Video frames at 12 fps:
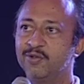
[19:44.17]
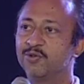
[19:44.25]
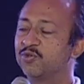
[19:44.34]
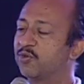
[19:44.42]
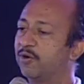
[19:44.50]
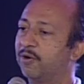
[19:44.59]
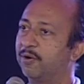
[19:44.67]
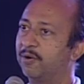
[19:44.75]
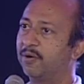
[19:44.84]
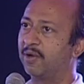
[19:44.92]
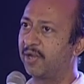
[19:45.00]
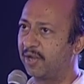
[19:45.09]

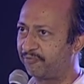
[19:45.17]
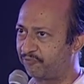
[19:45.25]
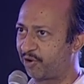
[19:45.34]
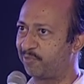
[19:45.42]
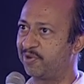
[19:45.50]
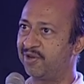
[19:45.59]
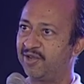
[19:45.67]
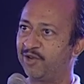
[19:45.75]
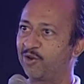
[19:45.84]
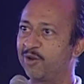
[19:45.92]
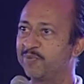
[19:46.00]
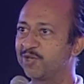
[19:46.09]
So from an
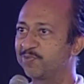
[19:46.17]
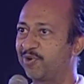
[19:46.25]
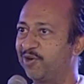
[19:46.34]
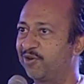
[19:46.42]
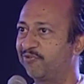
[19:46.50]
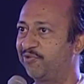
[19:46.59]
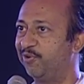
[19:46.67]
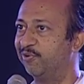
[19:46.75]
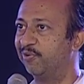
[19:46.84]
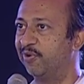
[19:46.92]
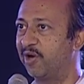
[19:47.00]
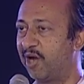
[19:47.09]
economist point of
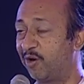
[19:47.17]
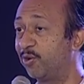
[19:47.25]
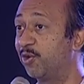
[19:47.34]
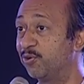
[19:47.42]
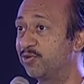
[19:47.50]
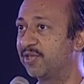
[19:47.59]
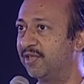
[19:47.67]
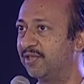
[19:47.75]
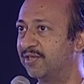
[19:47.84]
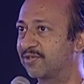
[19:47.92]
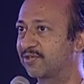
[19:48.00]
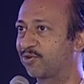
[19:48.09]
view, how do you see
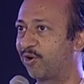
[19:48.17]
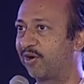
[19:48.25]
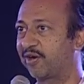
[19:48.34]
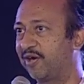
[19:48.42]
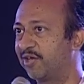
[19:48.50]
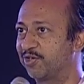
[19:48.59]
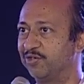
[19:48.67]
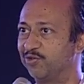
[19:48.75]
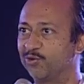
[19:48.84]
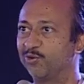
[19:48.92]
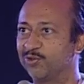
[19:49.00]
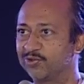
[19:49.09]
this contradiction,
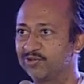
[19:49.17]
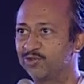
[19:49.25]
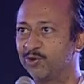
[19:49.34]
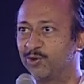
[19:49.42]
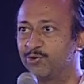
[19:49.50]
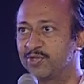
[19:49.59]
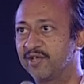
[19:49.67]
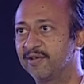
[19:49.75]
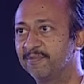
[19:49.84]
so, so to say?